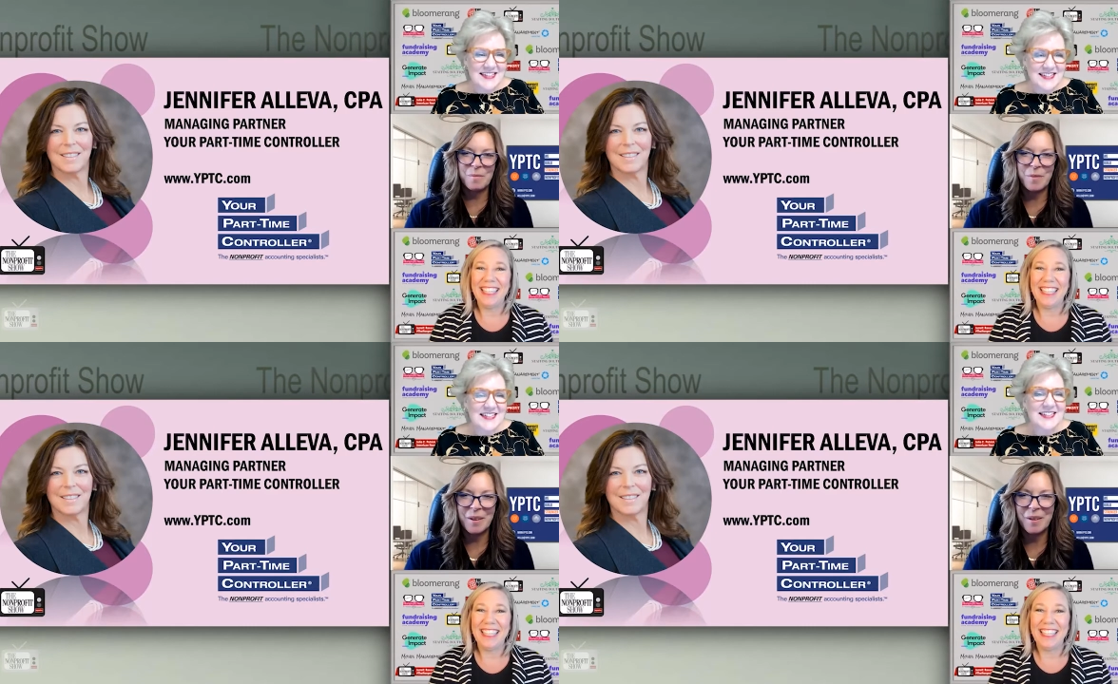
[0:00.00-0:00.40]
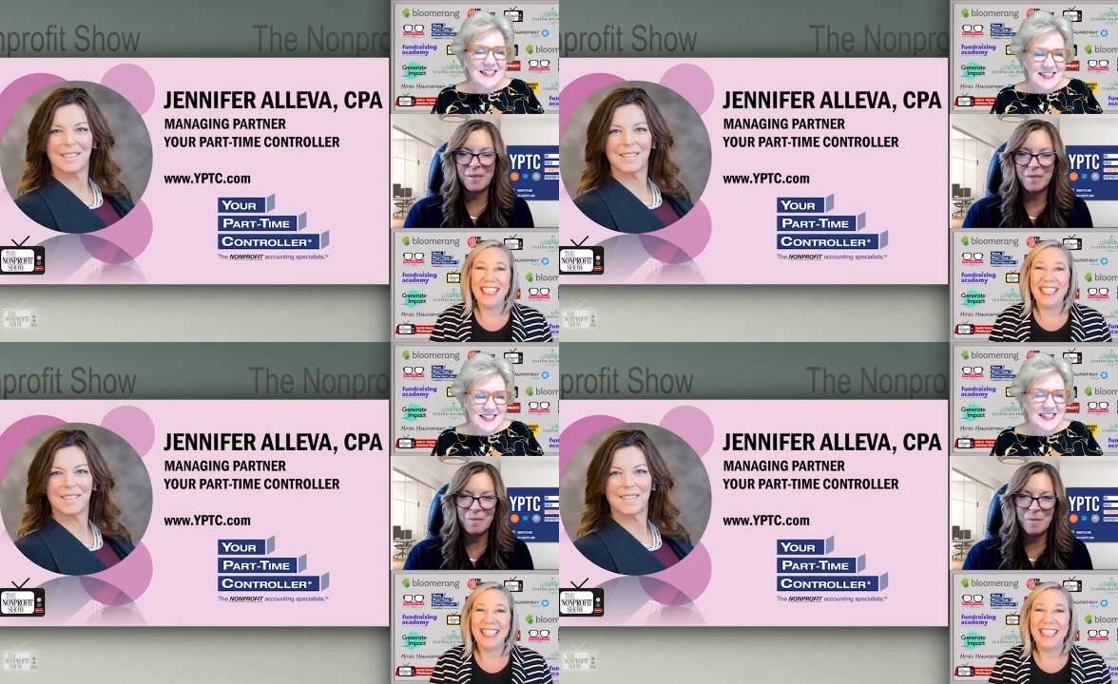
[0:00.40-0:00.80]
Speaker 1: be
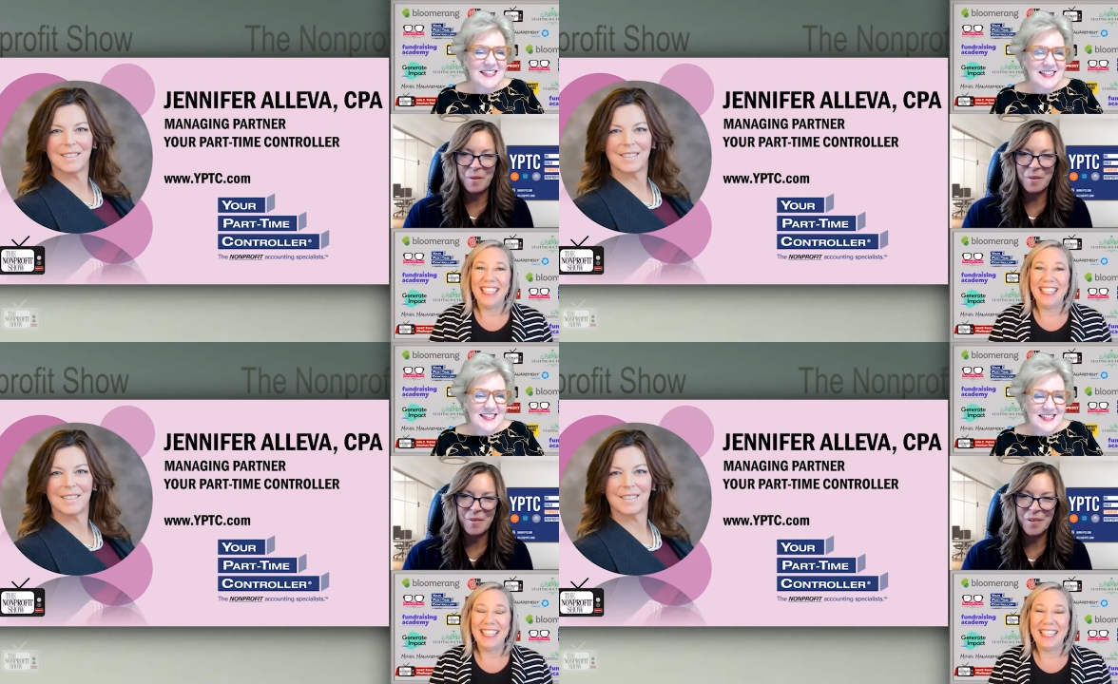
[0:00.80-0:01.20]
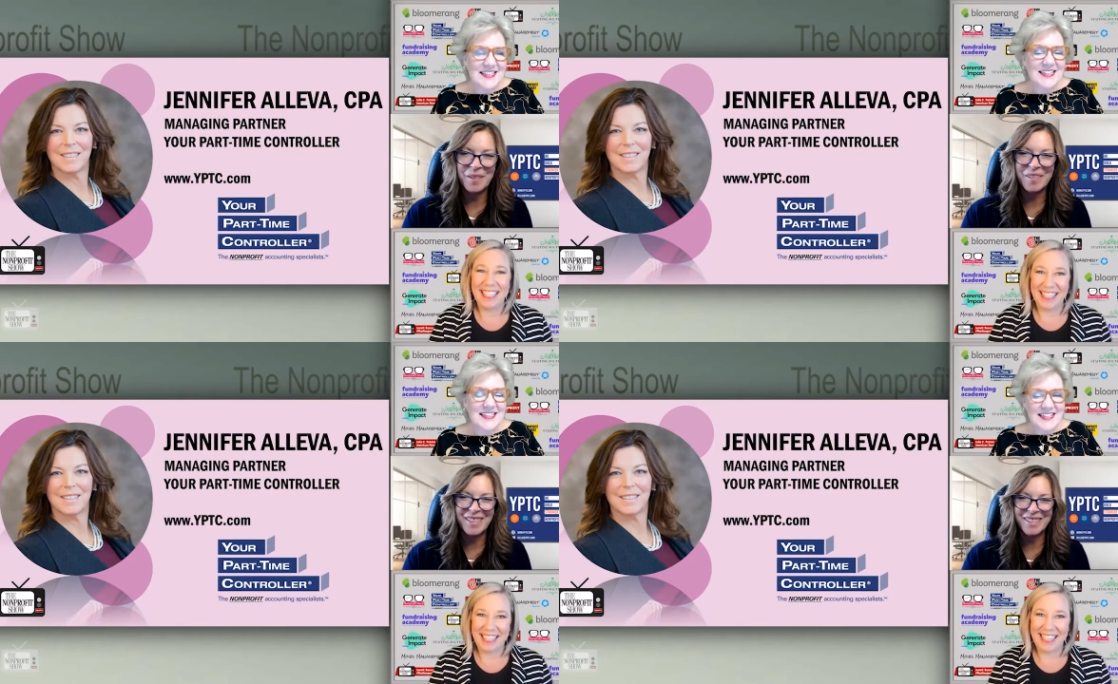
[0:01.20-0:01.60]
with both of
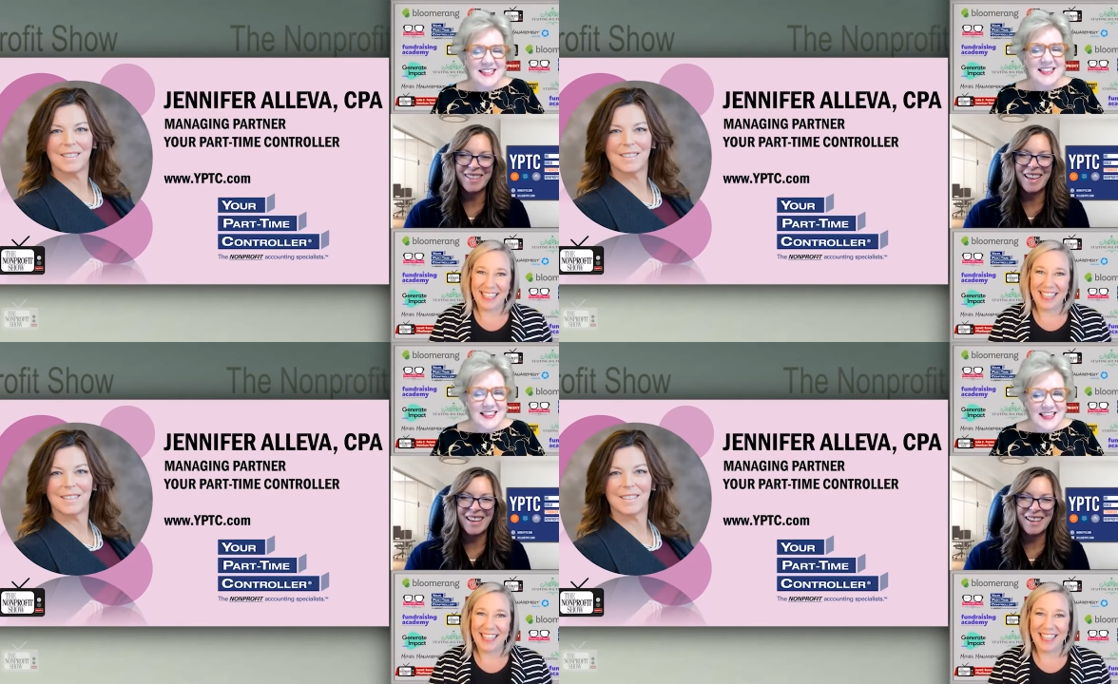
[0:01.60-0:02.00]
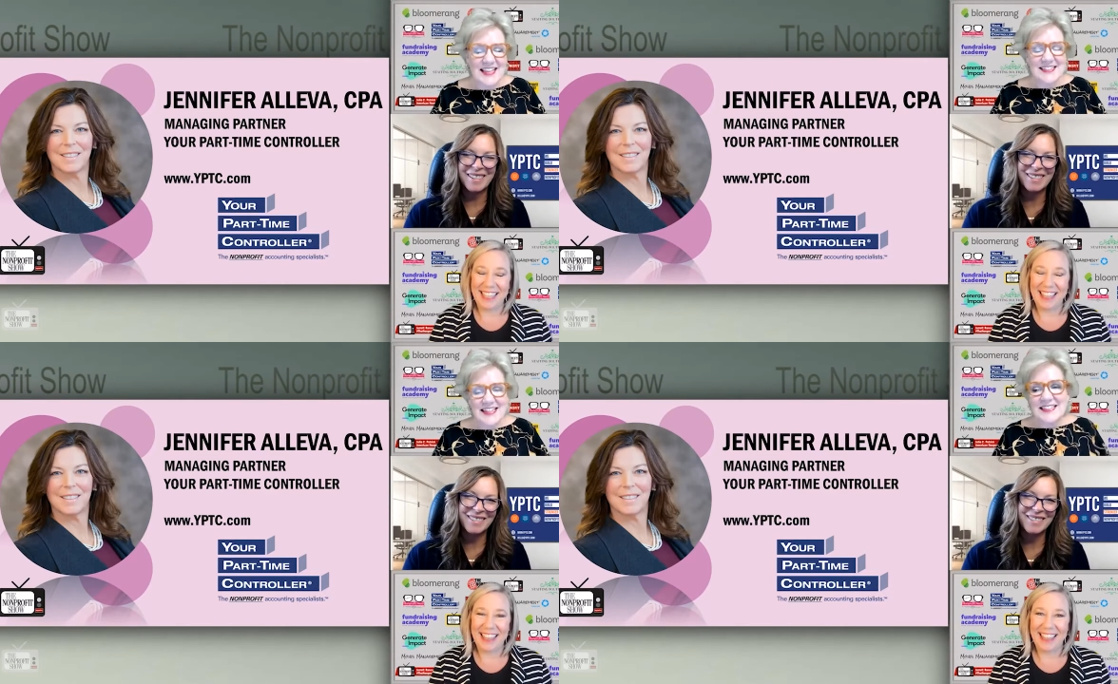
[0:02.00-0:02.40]
you. So
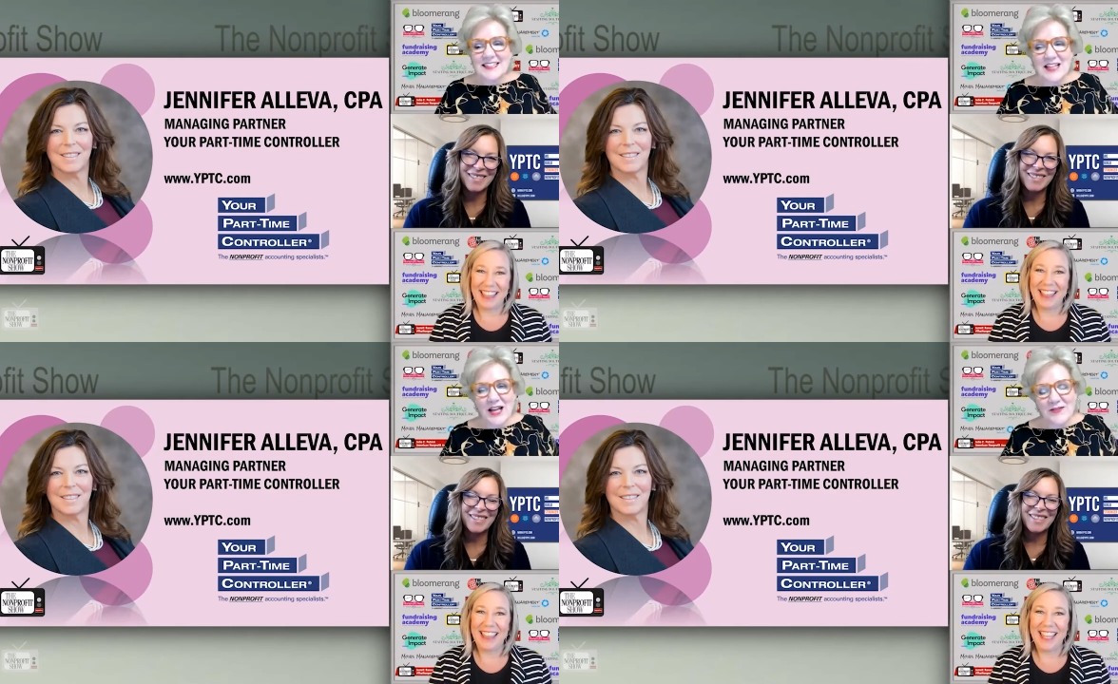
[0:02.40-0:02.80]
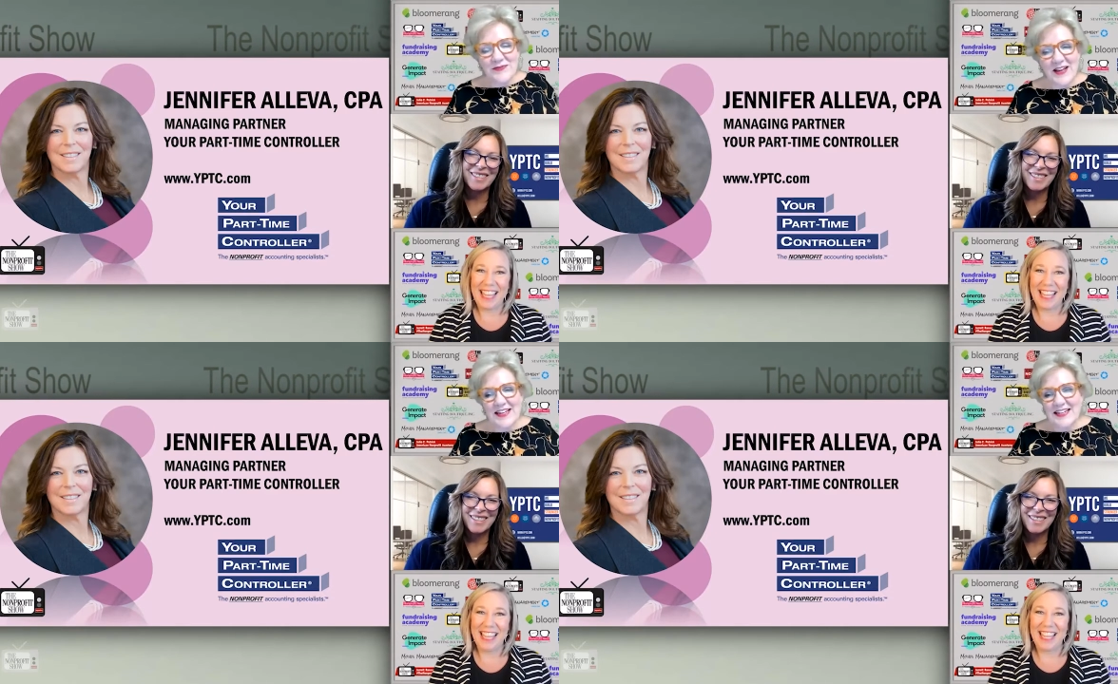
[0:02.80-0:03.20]
Speaker 2: thanks. It's a lot of
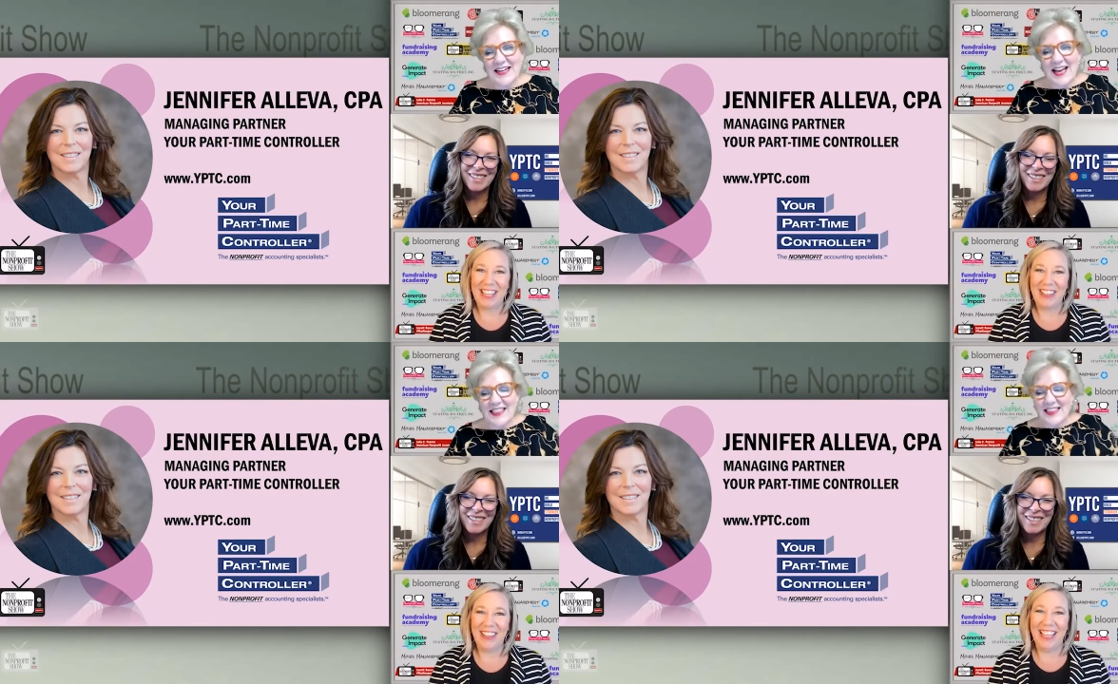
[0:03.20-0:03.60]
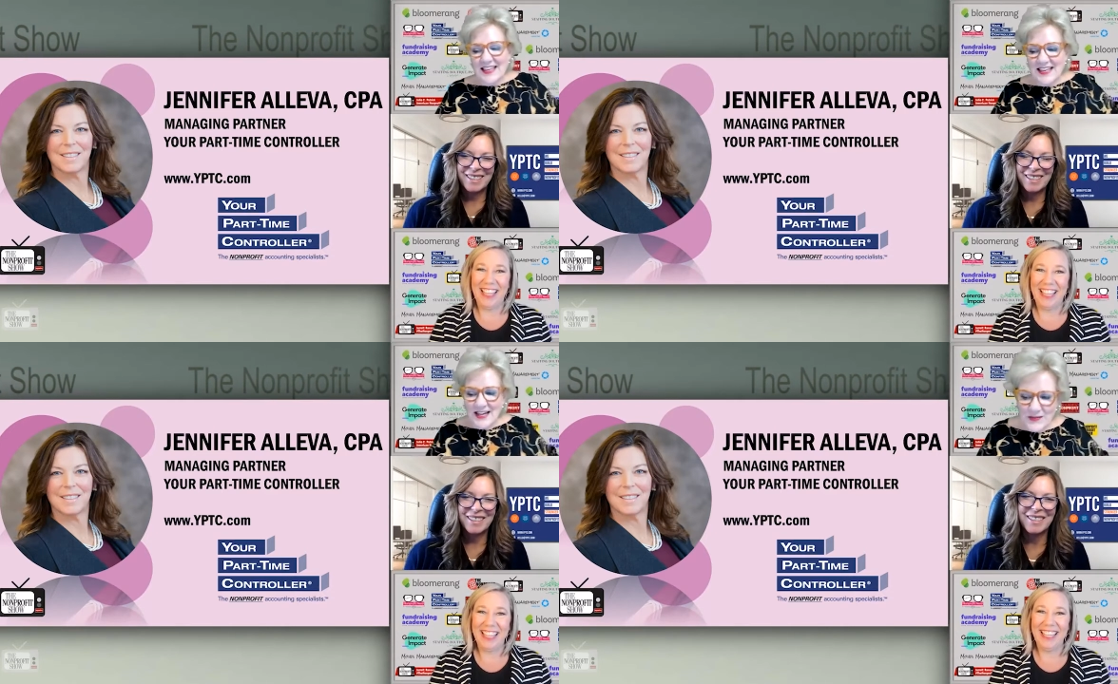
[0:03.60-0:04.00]
fun. And I think